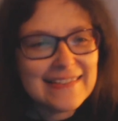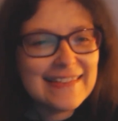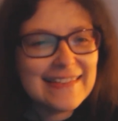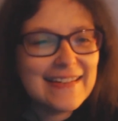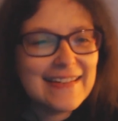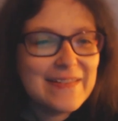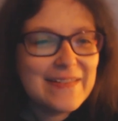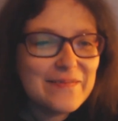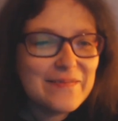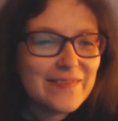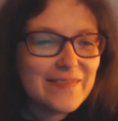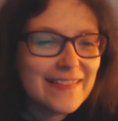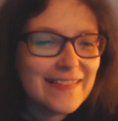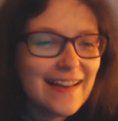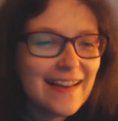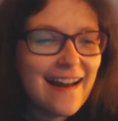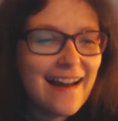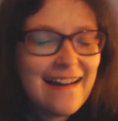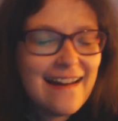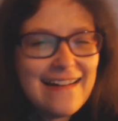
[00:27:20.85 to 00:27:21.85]
So
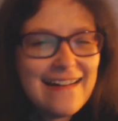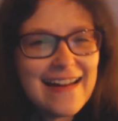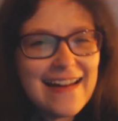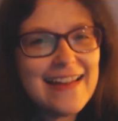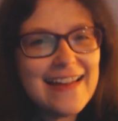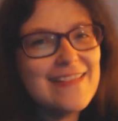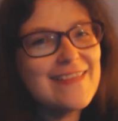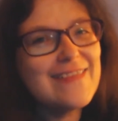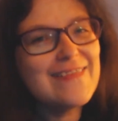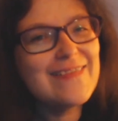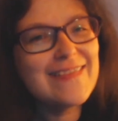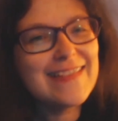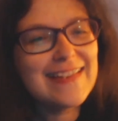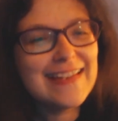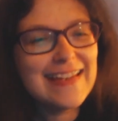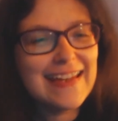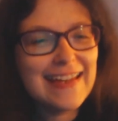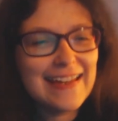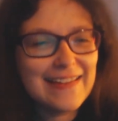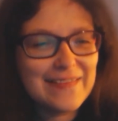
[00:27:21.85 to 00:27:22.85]
I
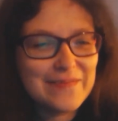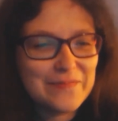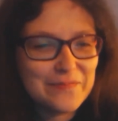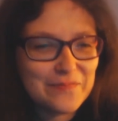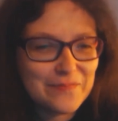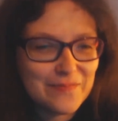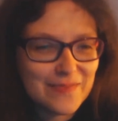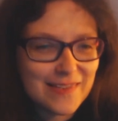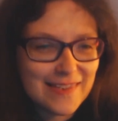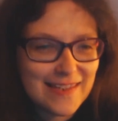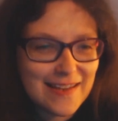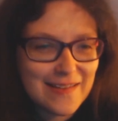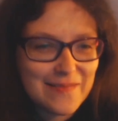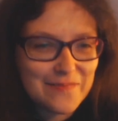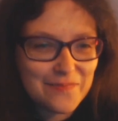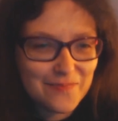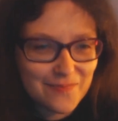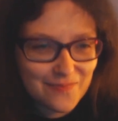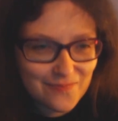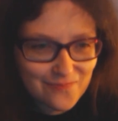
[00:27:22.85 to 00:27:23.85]
loved it.
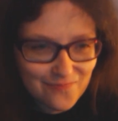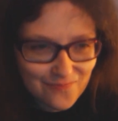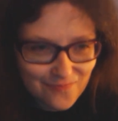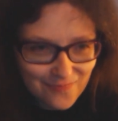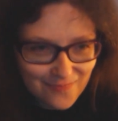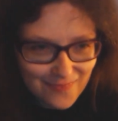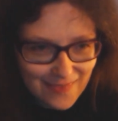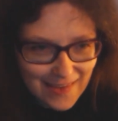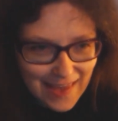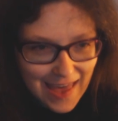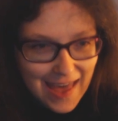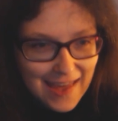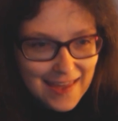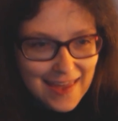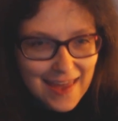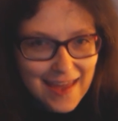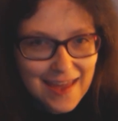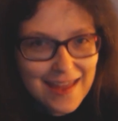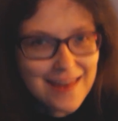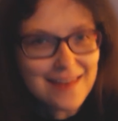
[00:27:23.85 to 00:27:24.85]
So
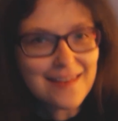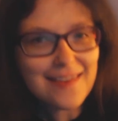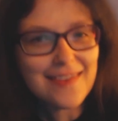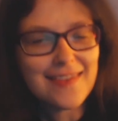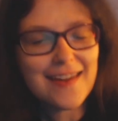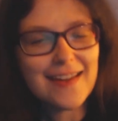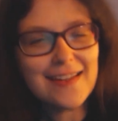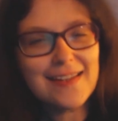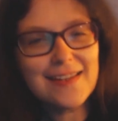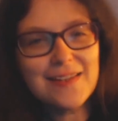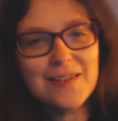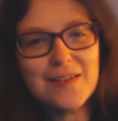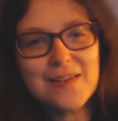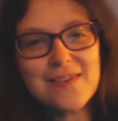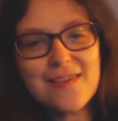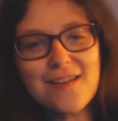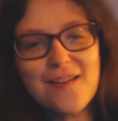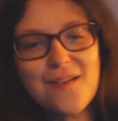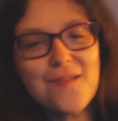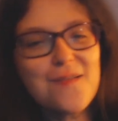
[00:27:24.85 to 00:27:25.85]
again, thank
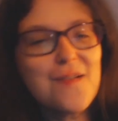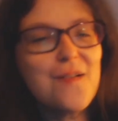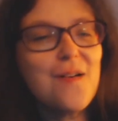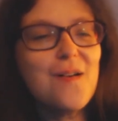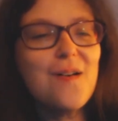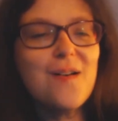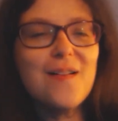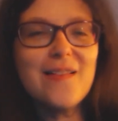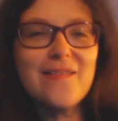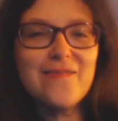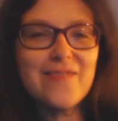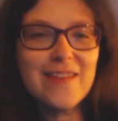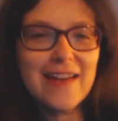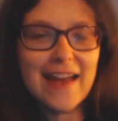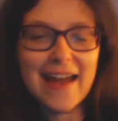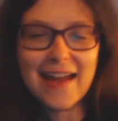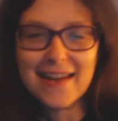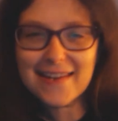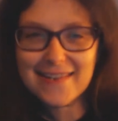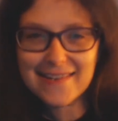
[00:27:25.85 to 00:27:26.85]
you to all of
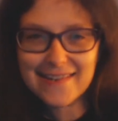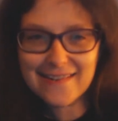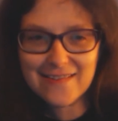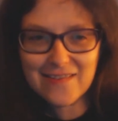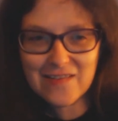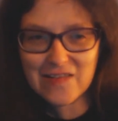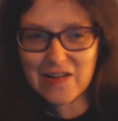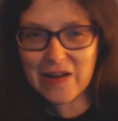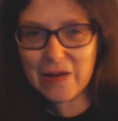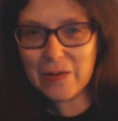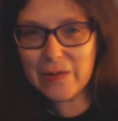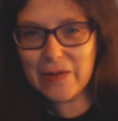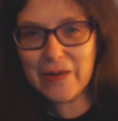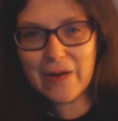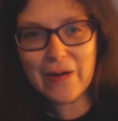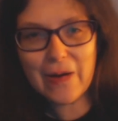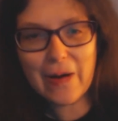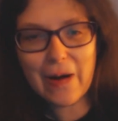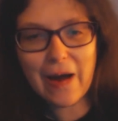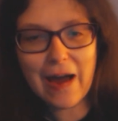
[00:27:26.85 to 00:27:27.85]
the cast and crew.
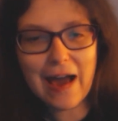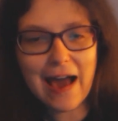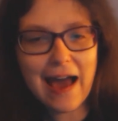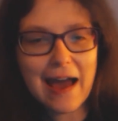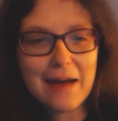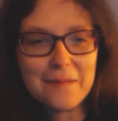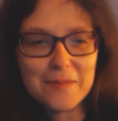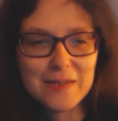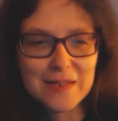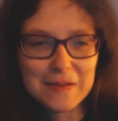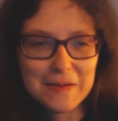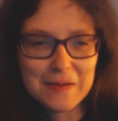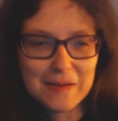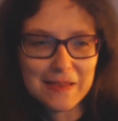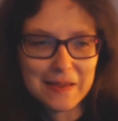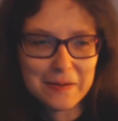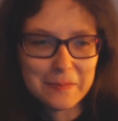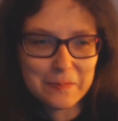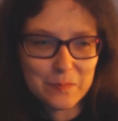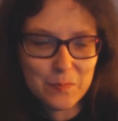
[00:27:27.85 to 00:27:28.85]
You're
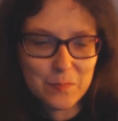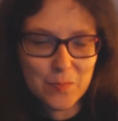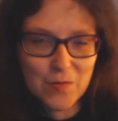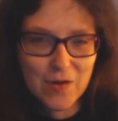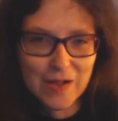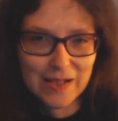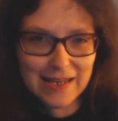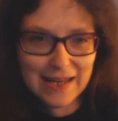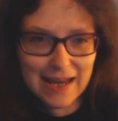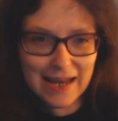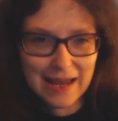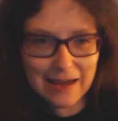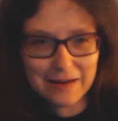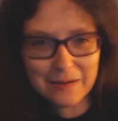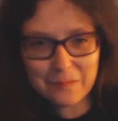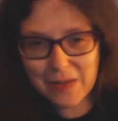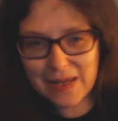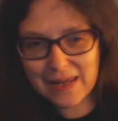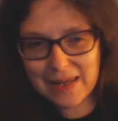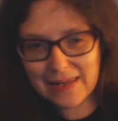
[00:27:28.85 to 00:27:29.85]
absolutely brilliant
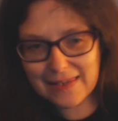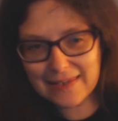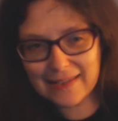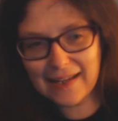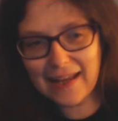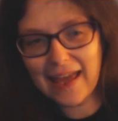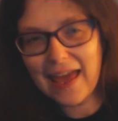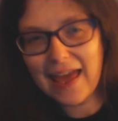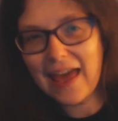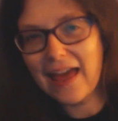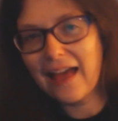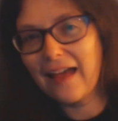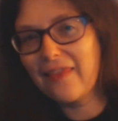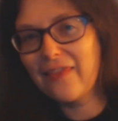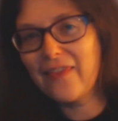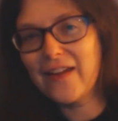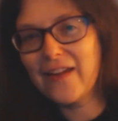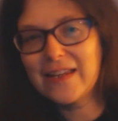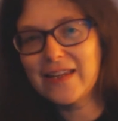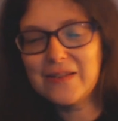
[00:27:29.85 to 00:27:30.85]
and amazing,
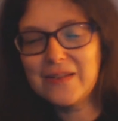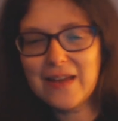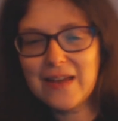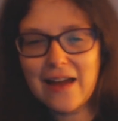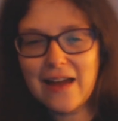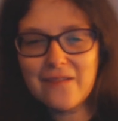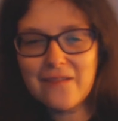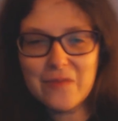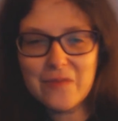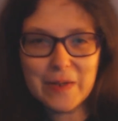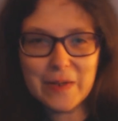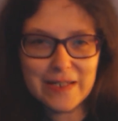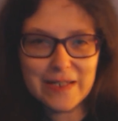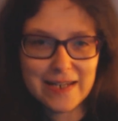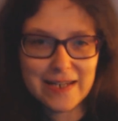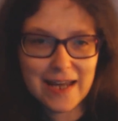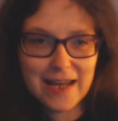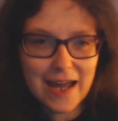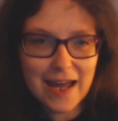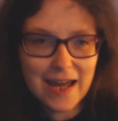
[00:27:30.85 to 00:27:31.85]
and thank you to
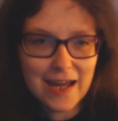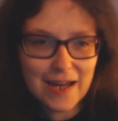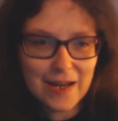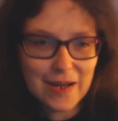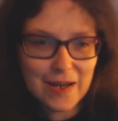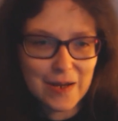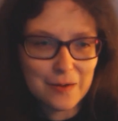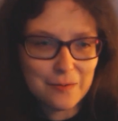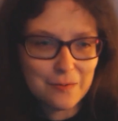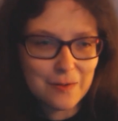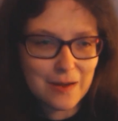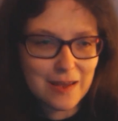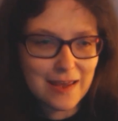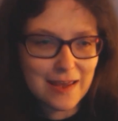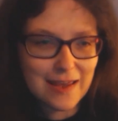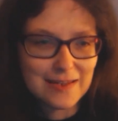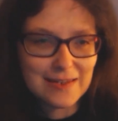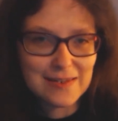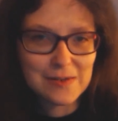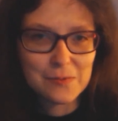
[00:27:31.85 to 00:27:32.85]
everybody who
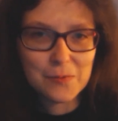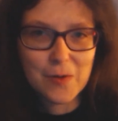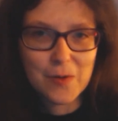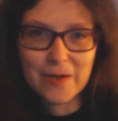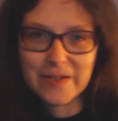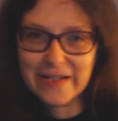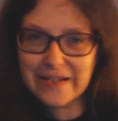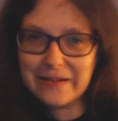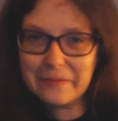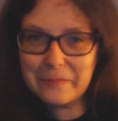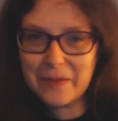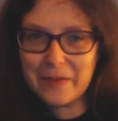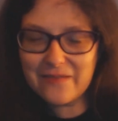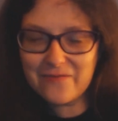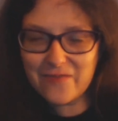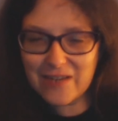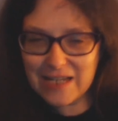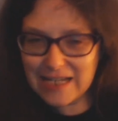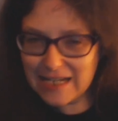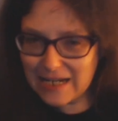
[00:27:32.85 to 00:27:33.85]
is watching
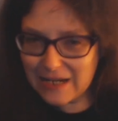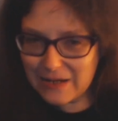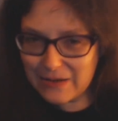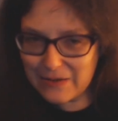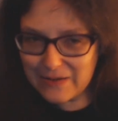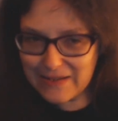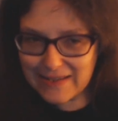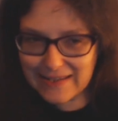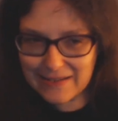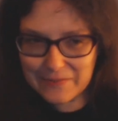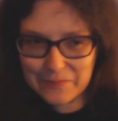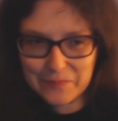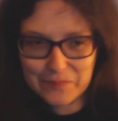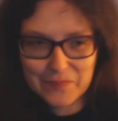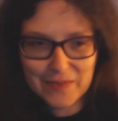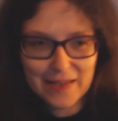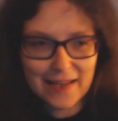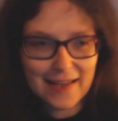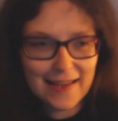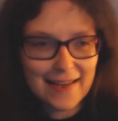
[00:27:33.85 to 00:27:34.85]
my videos.
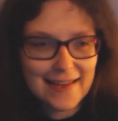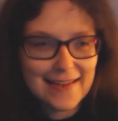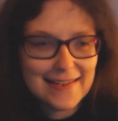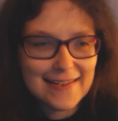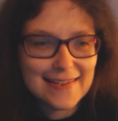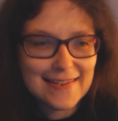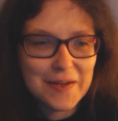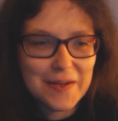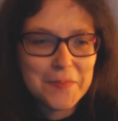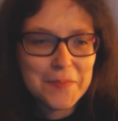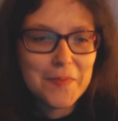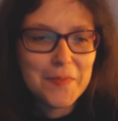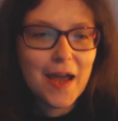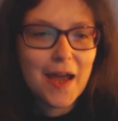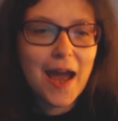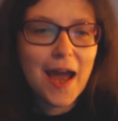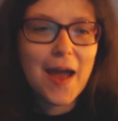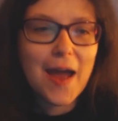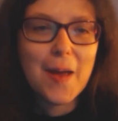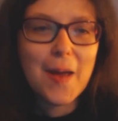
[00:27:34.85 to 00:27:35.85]
So
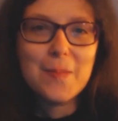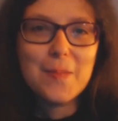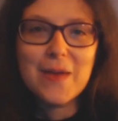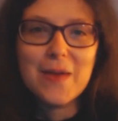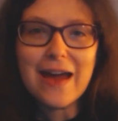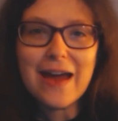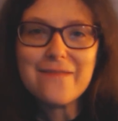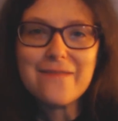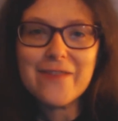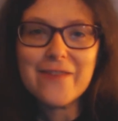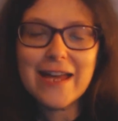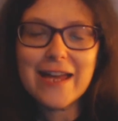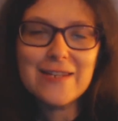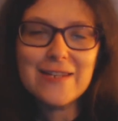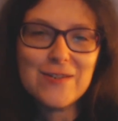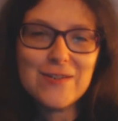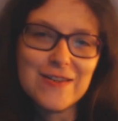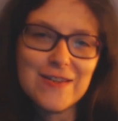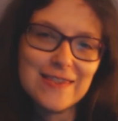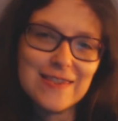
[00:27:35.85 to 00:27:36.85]
I hope you have
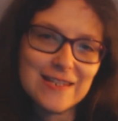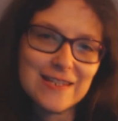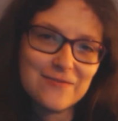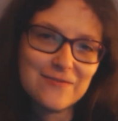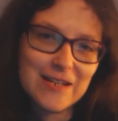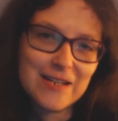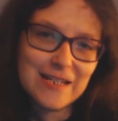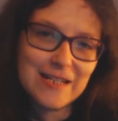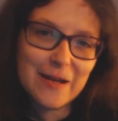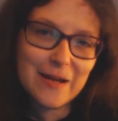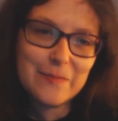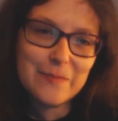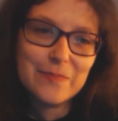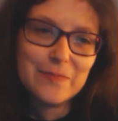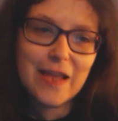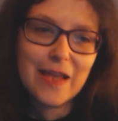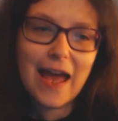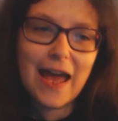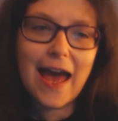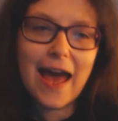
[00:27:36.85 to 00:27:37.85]
enjoyed this video,
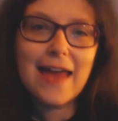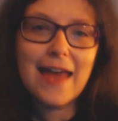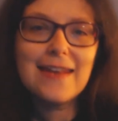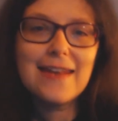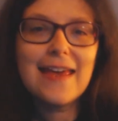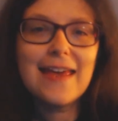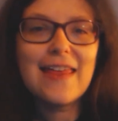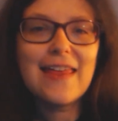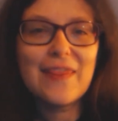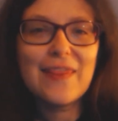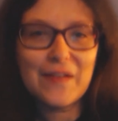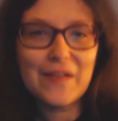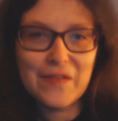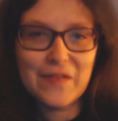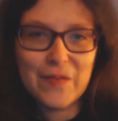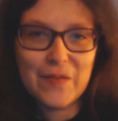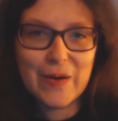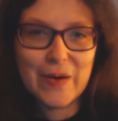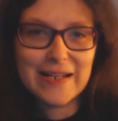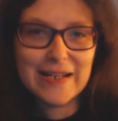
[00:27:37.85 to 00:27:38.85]
and
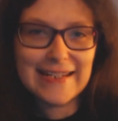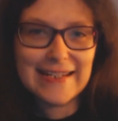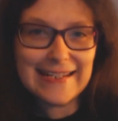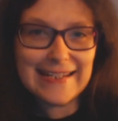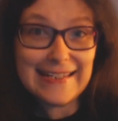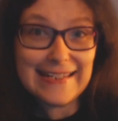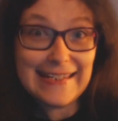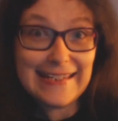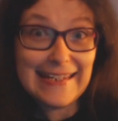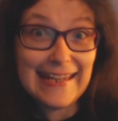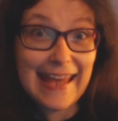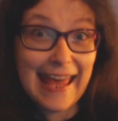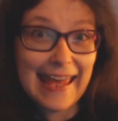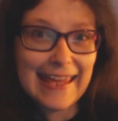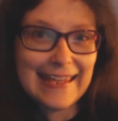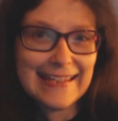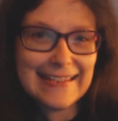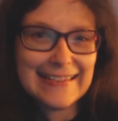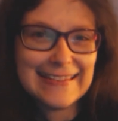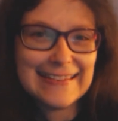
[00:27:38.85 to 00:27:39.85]
thank you for watching.
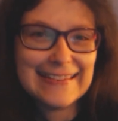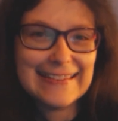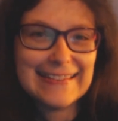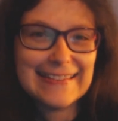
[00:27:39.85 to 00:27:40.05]
Yay!